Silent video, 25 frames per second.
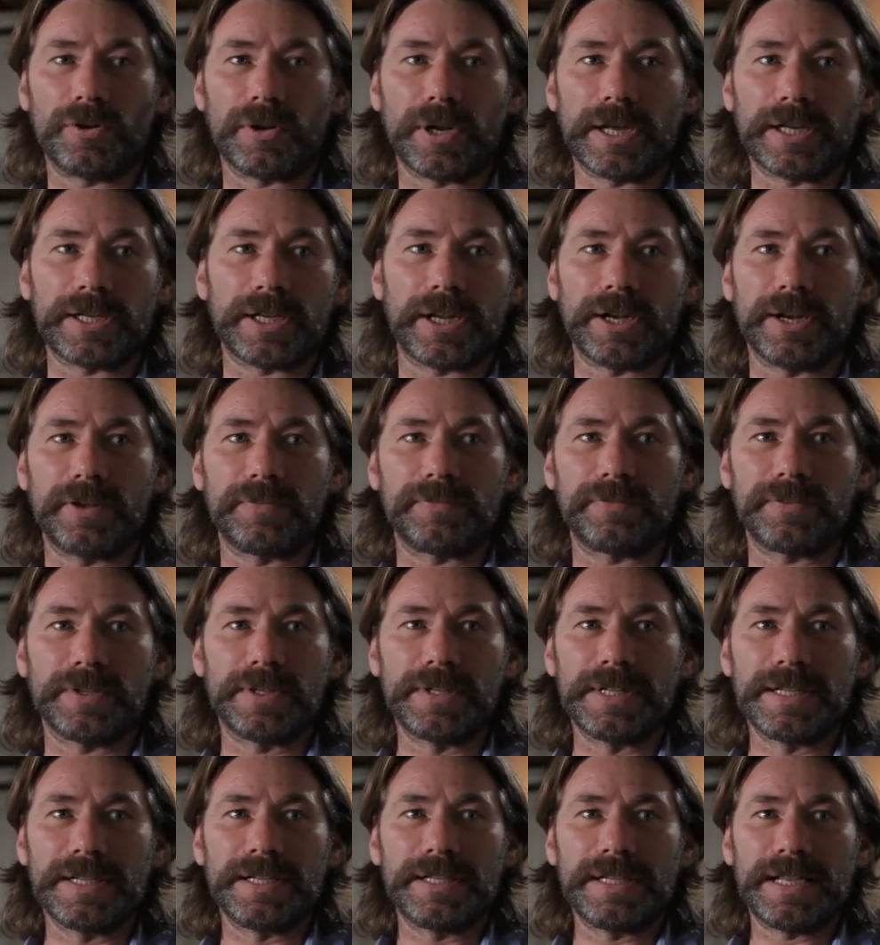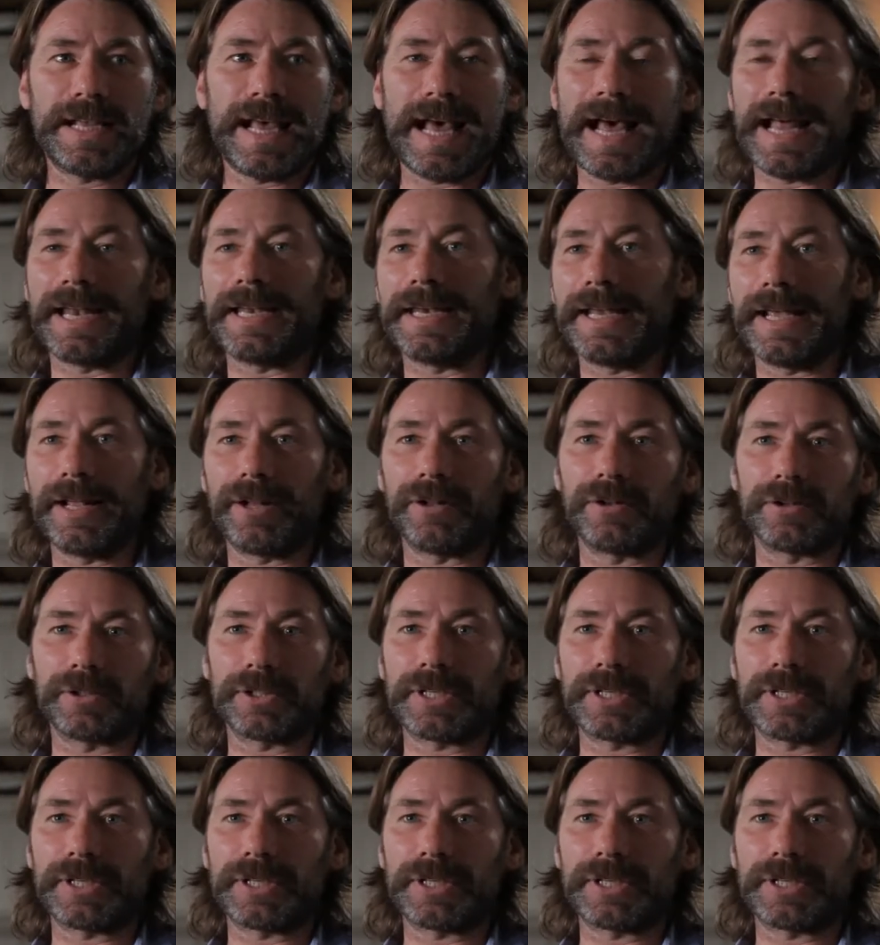like kind of handheld